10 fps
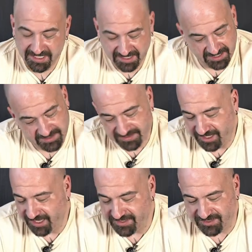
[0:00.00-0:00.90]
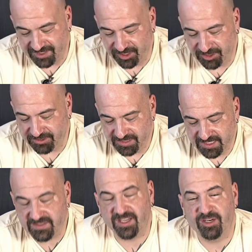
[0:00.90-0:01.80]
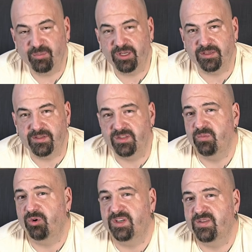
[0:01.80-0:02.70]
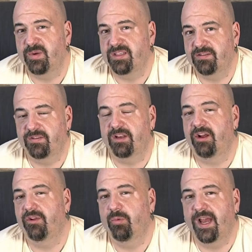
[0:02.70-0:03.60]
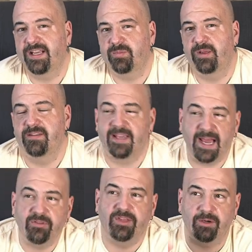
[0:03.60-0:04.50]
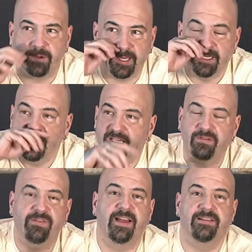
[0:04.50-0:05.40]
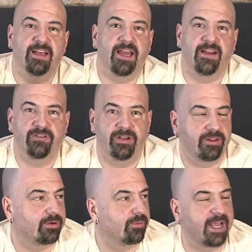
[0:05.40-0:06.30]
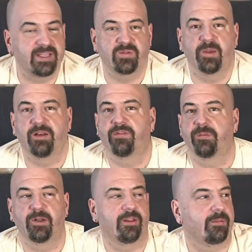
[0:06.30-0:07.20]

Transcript: it's nice, yo. It's a hundred bucks. It's more expensive than other wax pens out there, right? In fact, I have another wax pen from another